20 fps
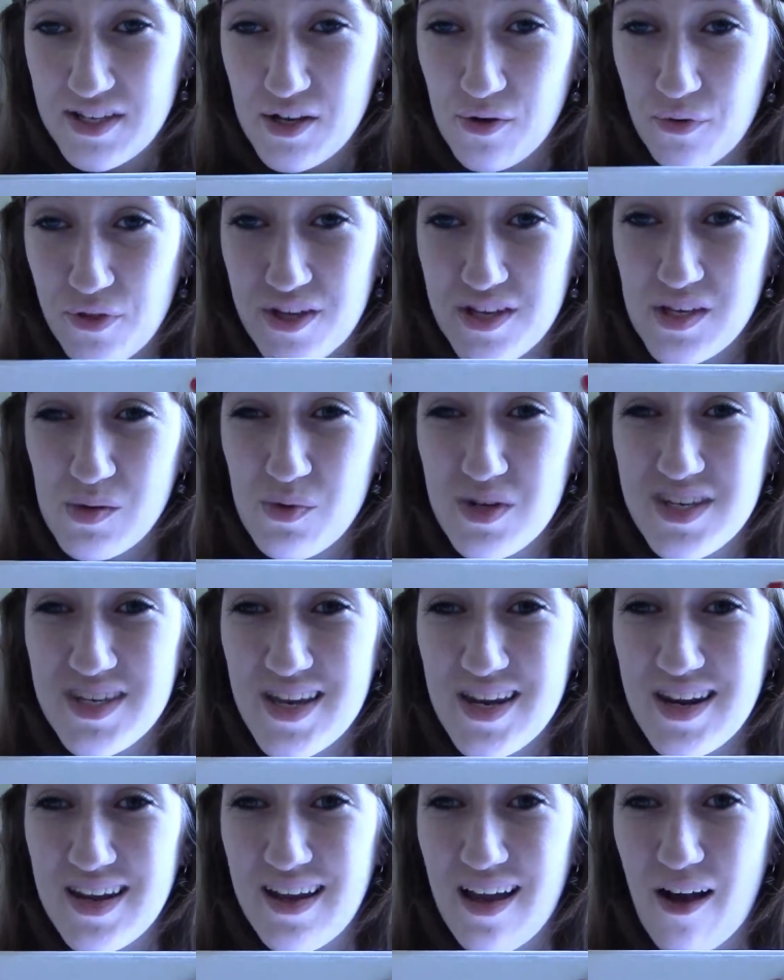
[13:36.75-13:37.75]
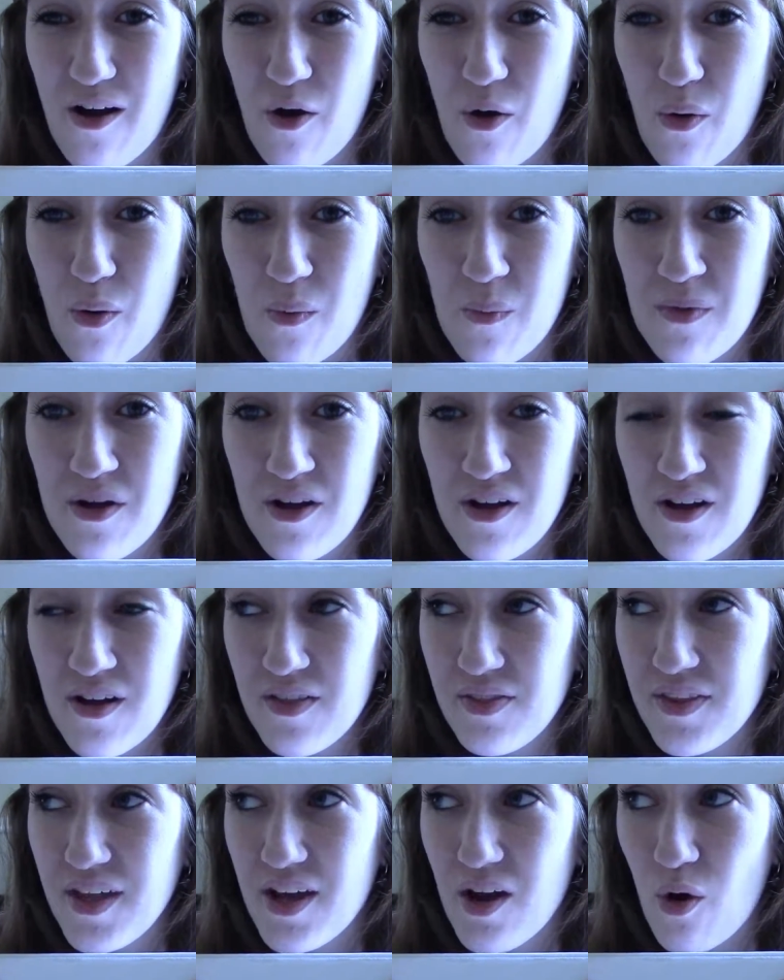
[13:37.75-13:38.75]
So this was sitting at home
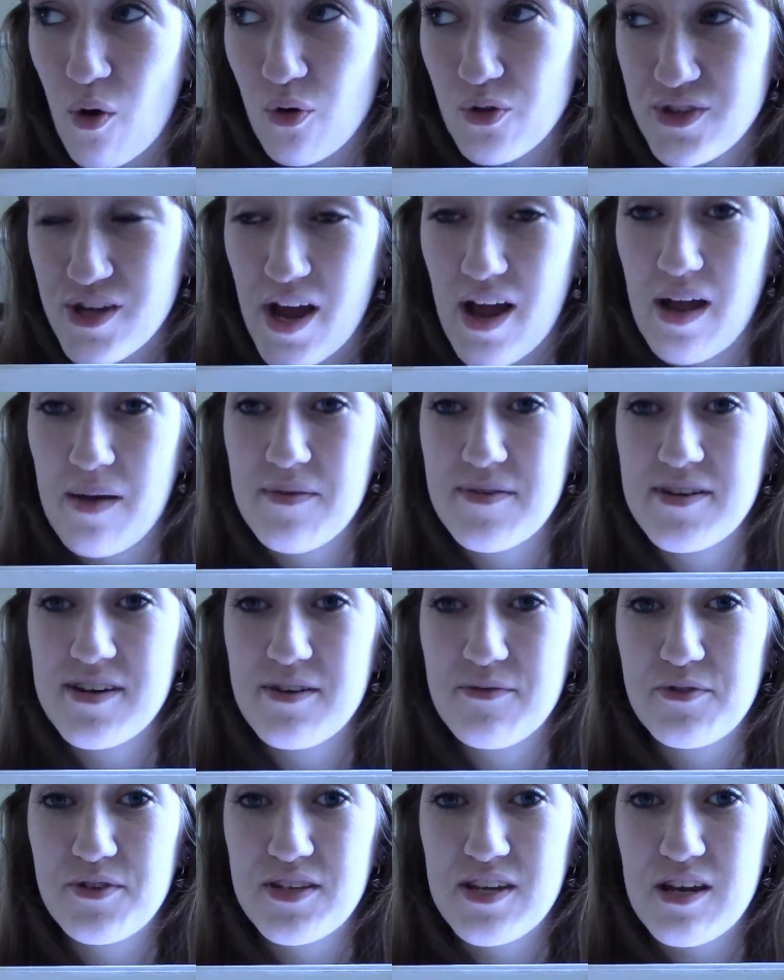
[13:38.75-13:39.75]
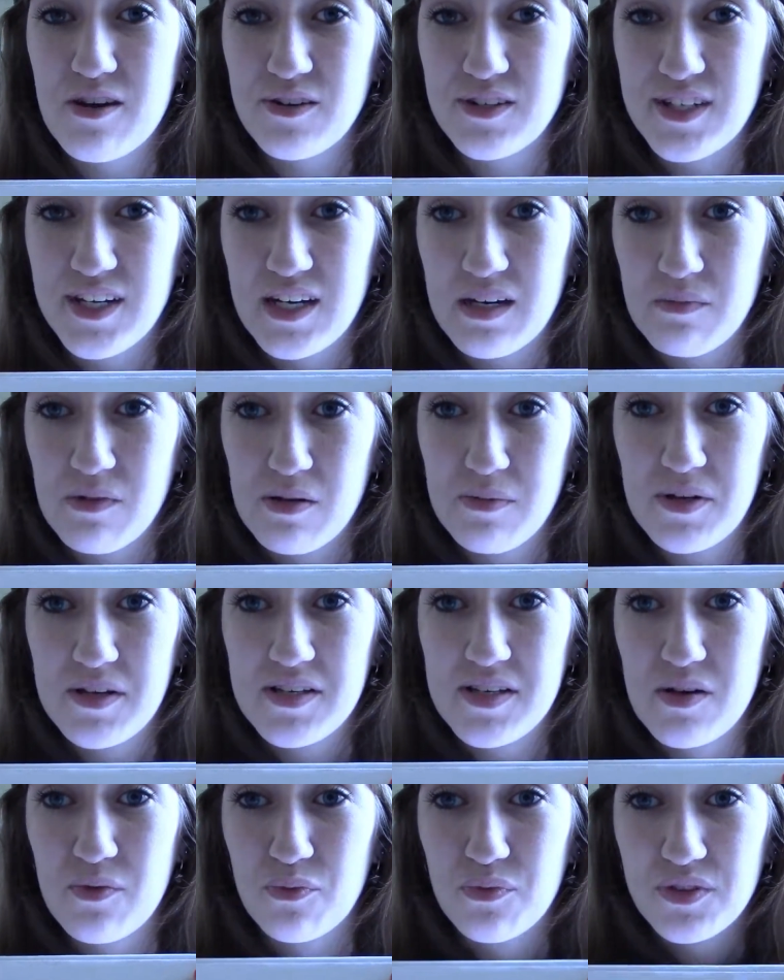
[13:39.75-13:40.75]
that whole time, and it was irritating me
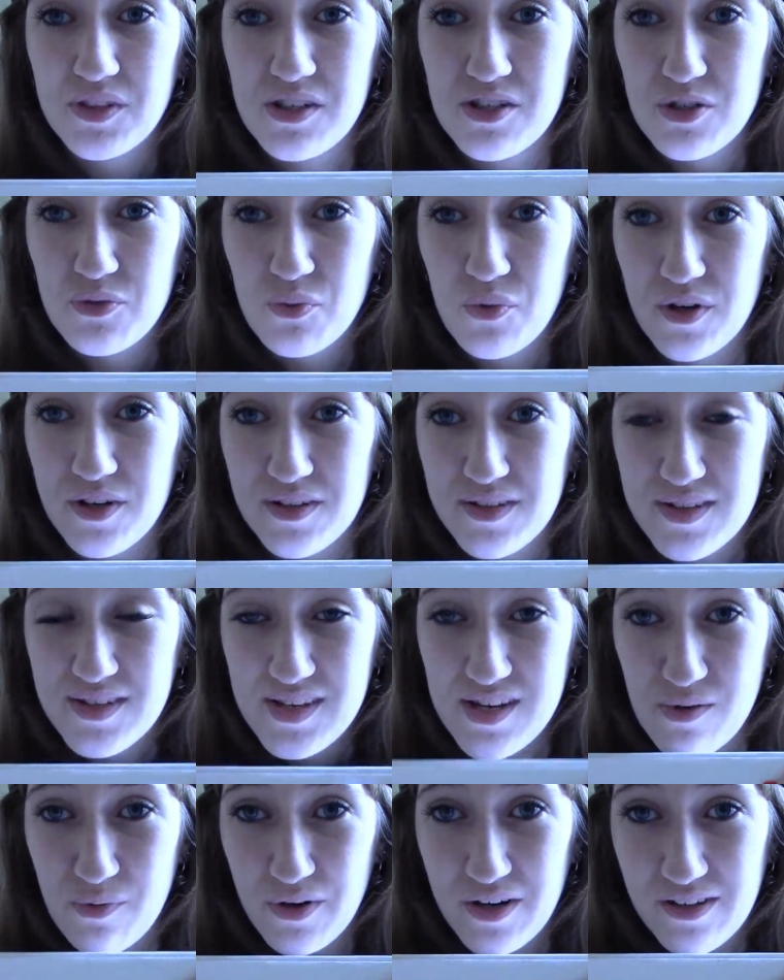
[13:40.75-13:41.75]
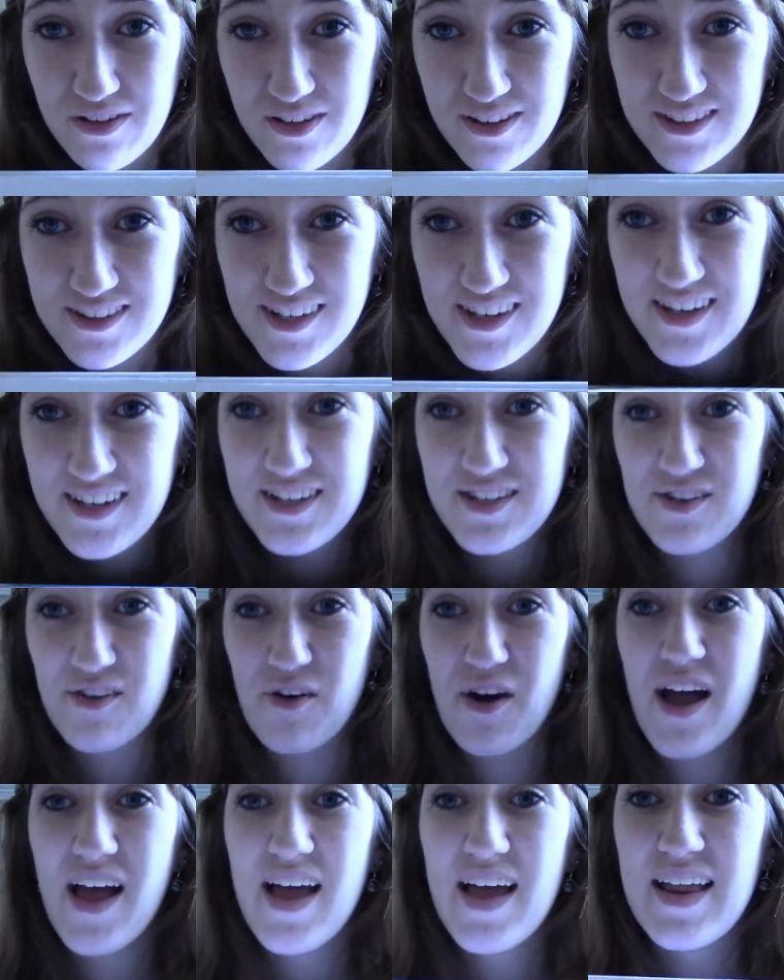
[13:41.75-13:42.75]
because I really just wanted to see what it looked like.
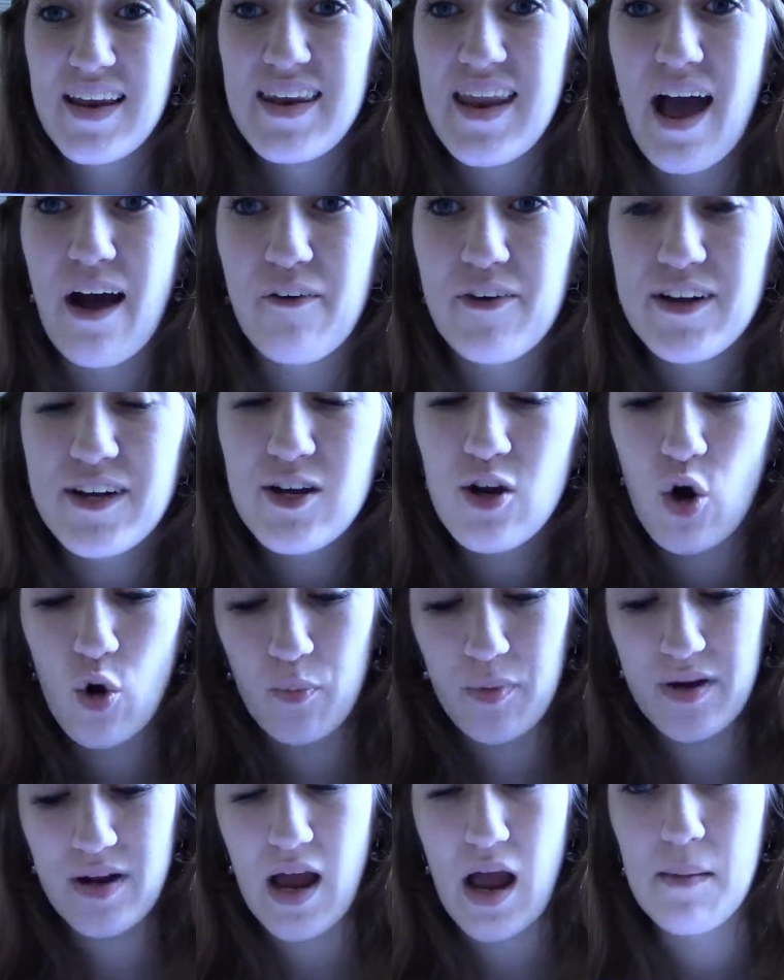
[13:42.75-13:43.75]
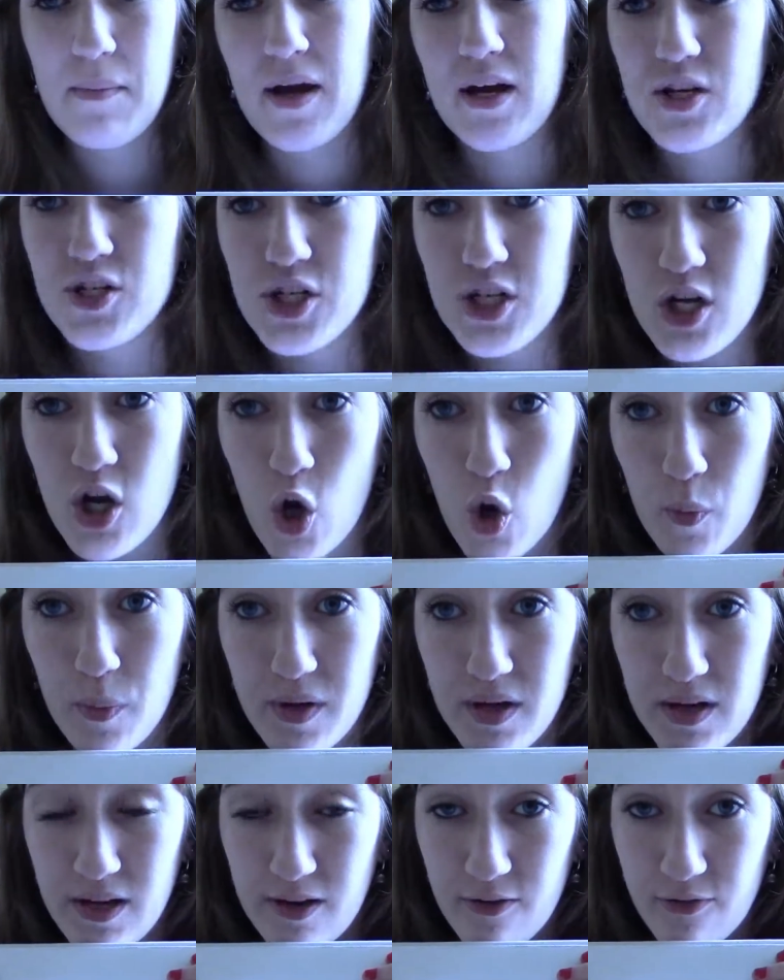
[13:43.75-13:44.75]
So now I can open it. I'm actually going to
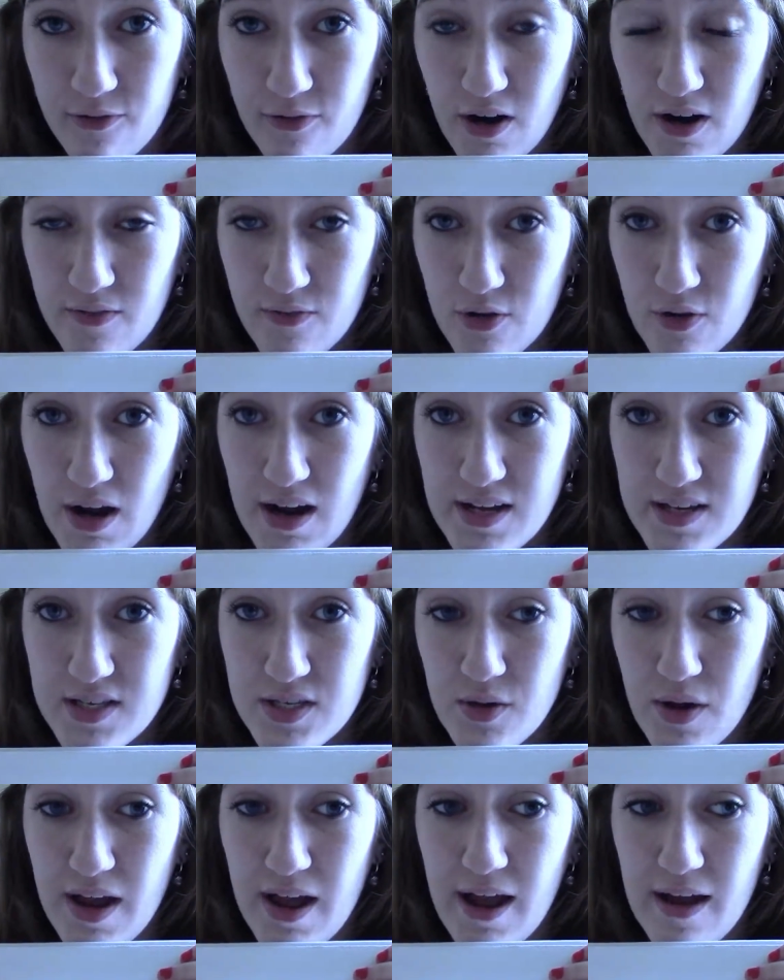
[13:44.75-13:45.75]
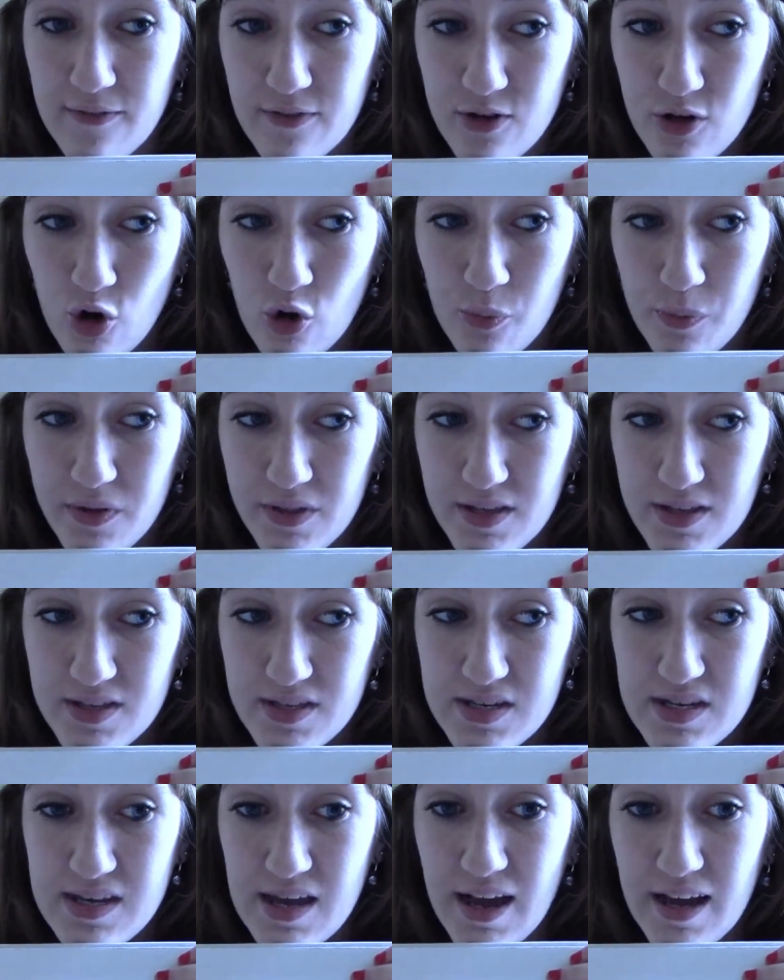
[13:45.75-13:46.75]
open it in front of you guys. So I haven't opened
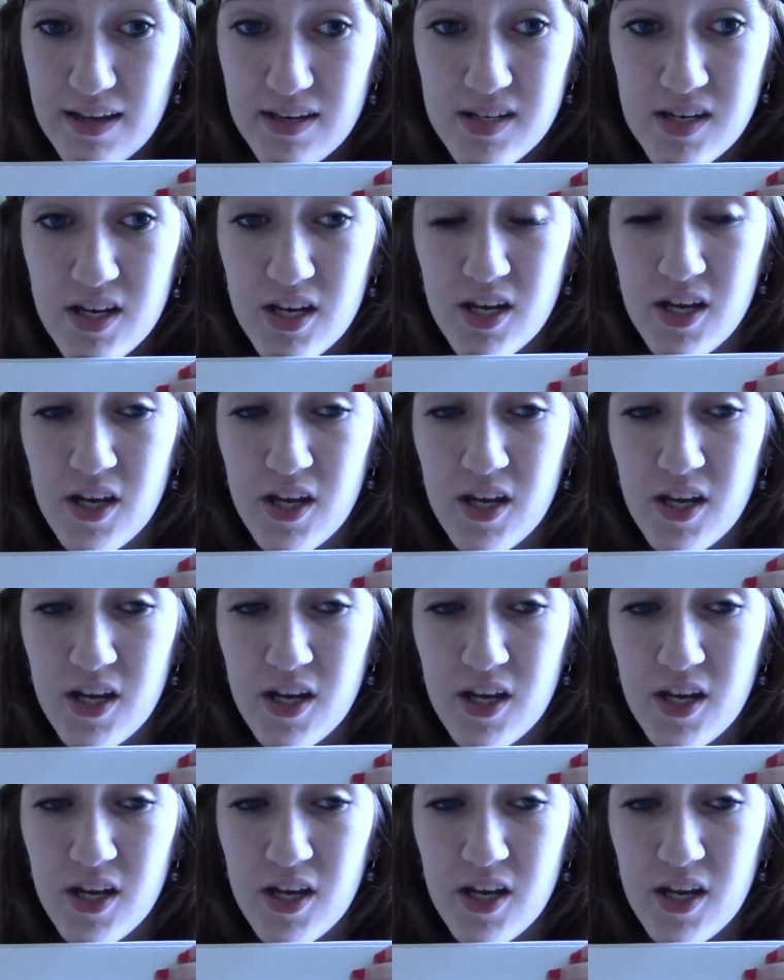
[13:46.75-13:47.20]
this yet,